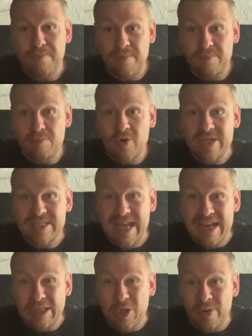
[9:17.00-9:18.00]
money's
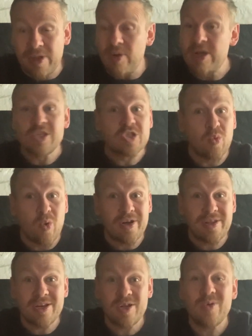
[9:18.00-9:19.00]
getting low and low. So what
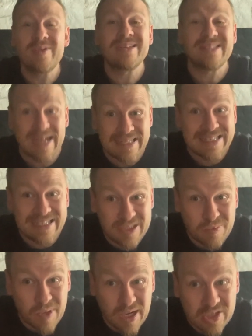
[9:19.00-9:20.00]
do? They start
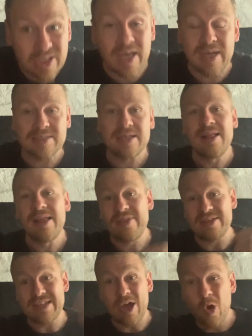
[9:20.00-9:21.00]
teaching martial arts. They
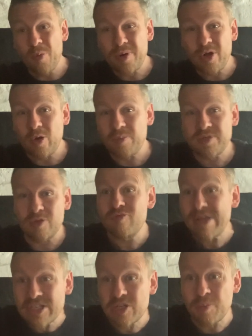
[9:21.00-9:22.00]
start opening it up to
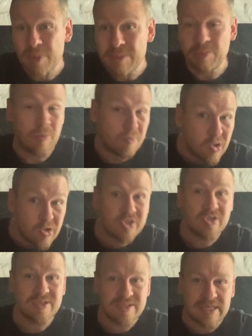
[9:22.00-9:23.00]
richer people,
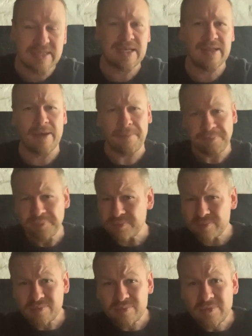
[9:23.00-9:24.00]
merchants, things like that.
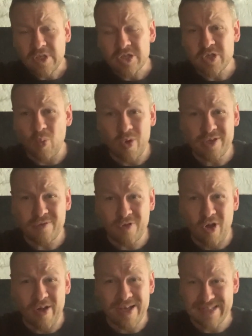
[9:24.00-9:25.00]
So what you've
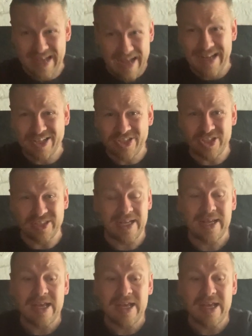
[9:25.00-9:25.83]
got is actually